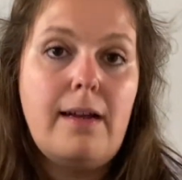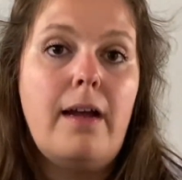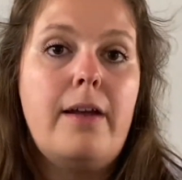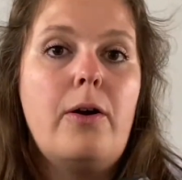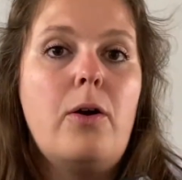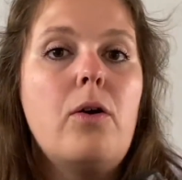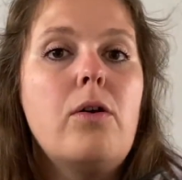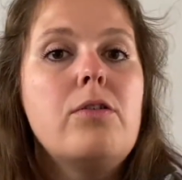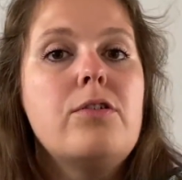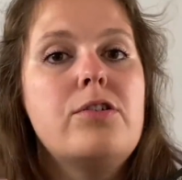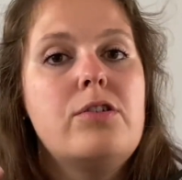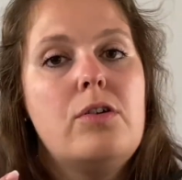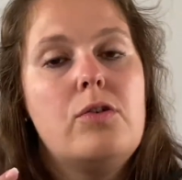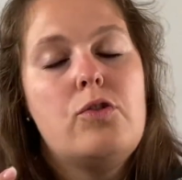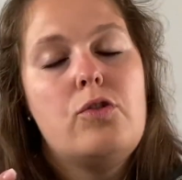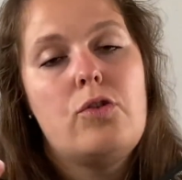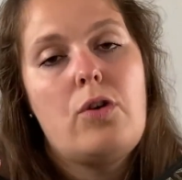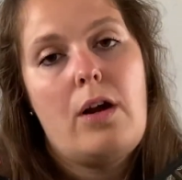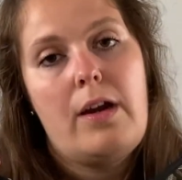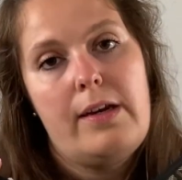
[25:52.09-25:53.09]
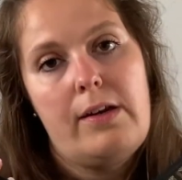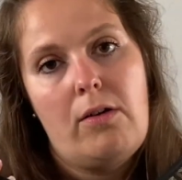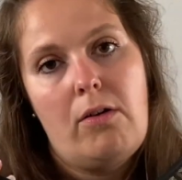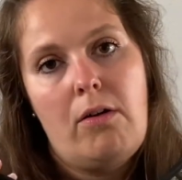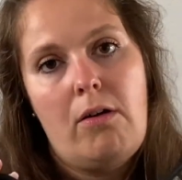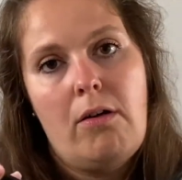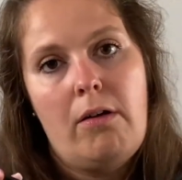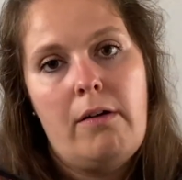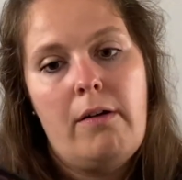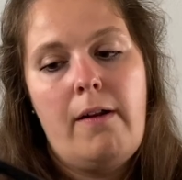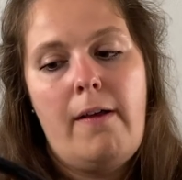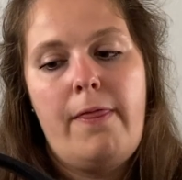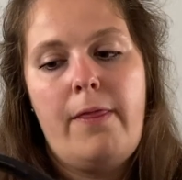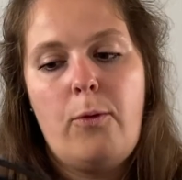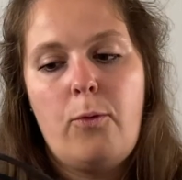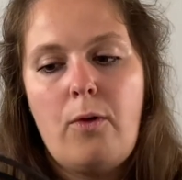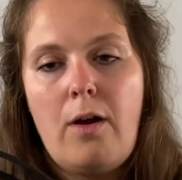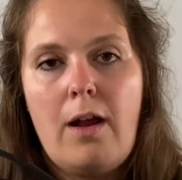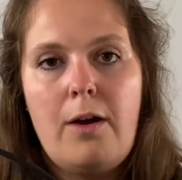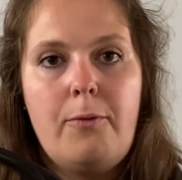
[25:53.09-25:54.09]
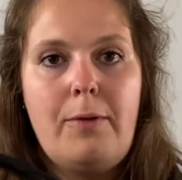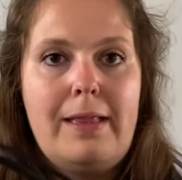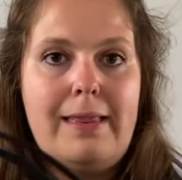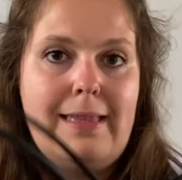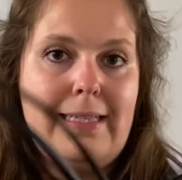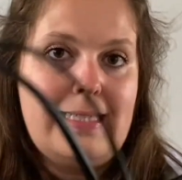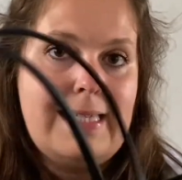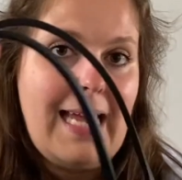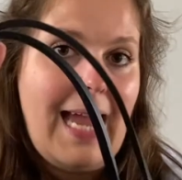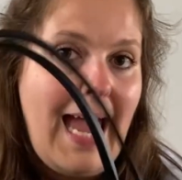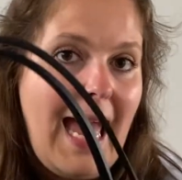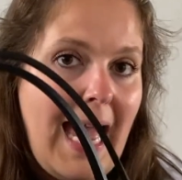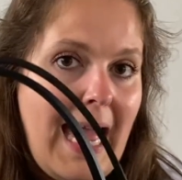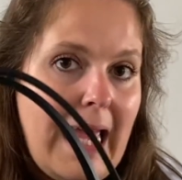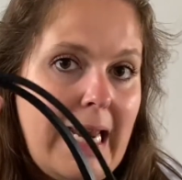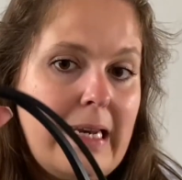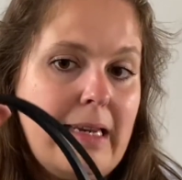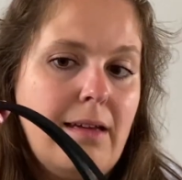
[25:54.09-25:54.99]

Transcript: I also tried on the one with the tan